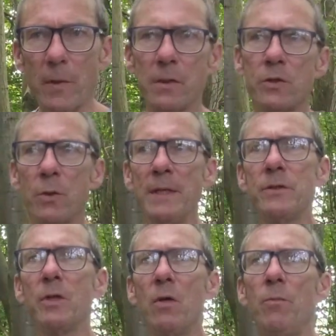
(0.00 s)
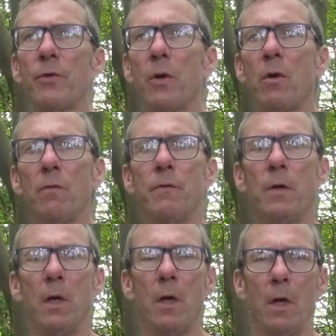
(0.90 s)
So in terms of
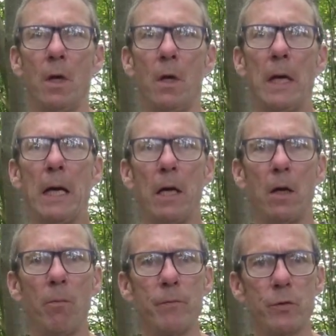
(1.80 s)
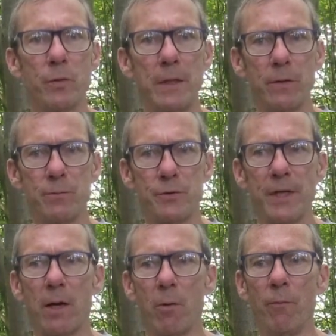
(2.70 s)
doing it
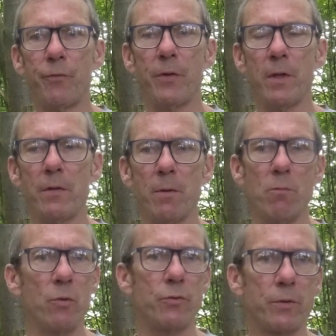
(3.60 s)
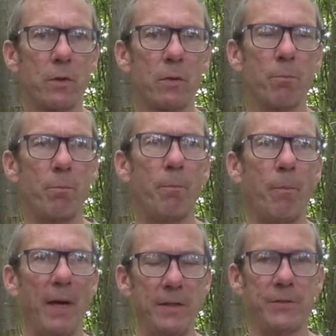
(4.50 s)
themselves, the most
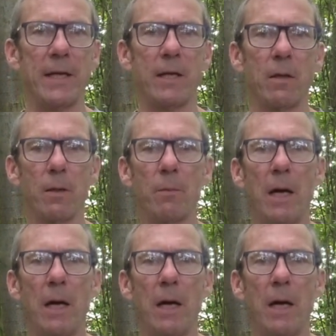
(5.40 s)
basic